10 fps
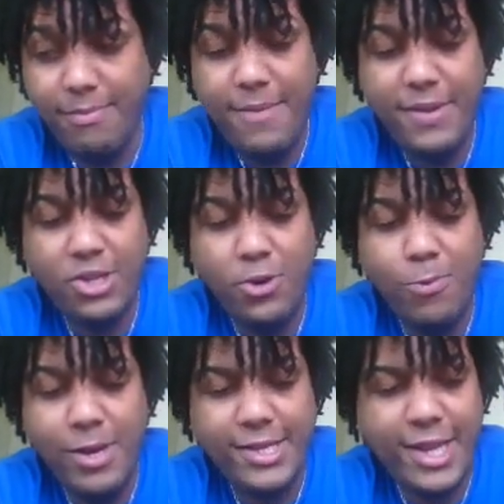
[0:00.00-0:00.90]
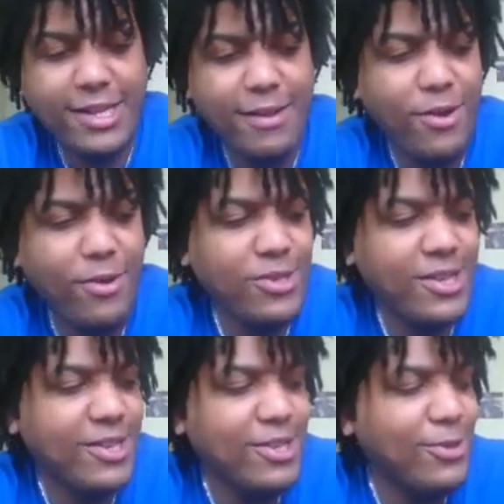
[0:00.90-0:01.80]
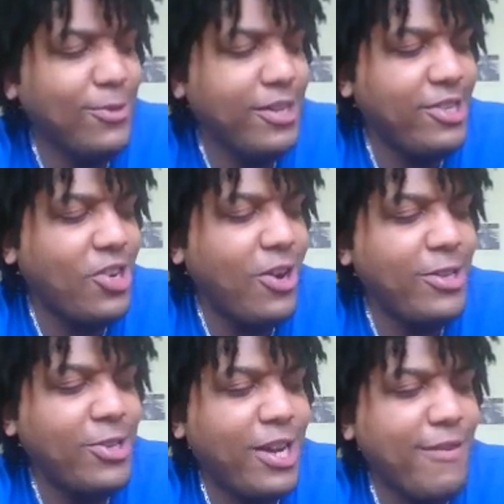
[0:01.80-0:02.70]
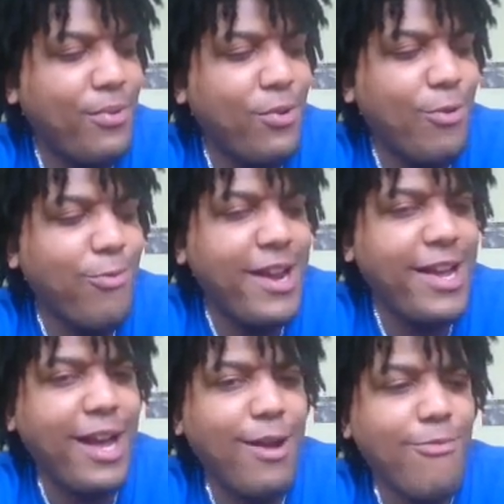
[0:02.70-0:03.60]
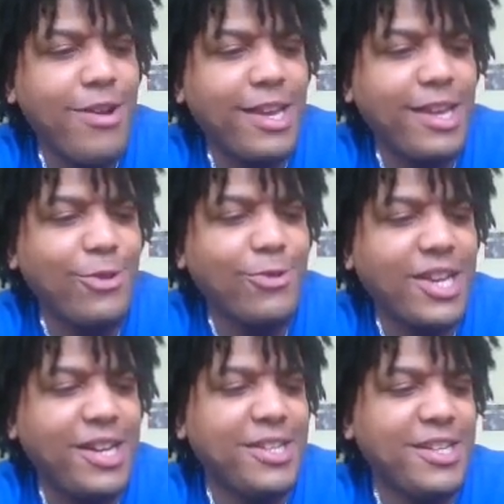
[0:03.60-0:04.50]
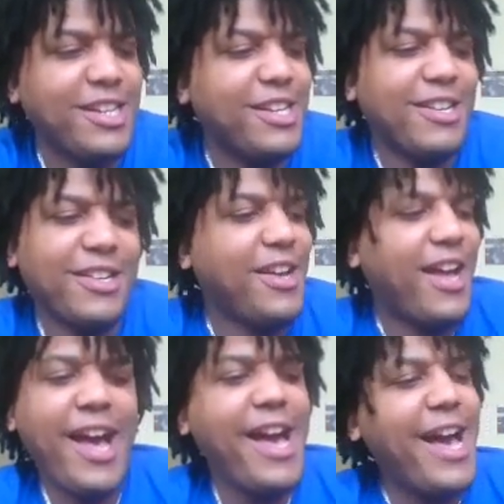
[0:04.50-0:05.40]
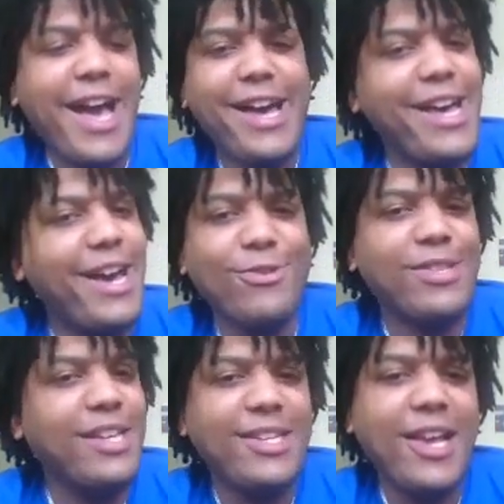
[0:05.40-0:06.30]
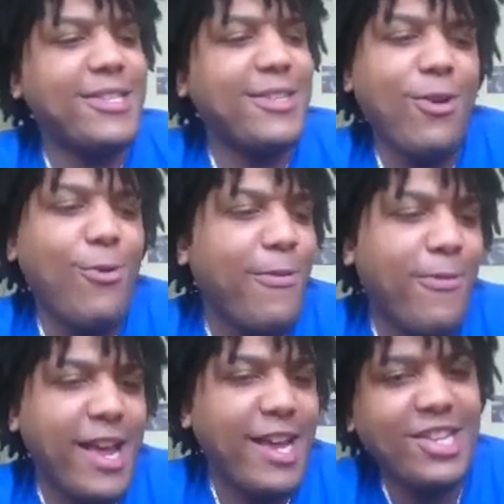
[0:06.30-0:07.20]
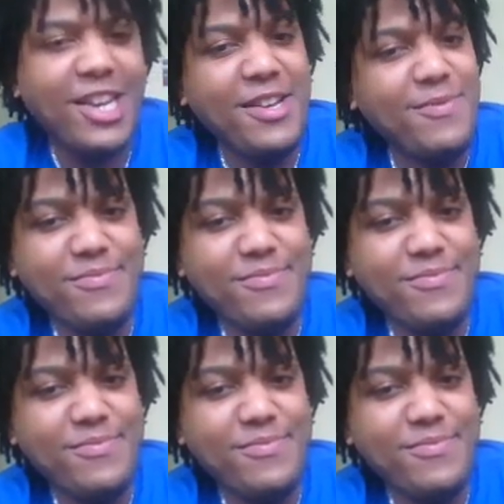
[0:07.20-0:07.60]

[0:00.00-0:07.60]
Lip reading: Maybe 2 weeks at the most, because as soon as Charlotte try to pull rank, I'm Rick and you Tully. I don't think Tessa going for that shit.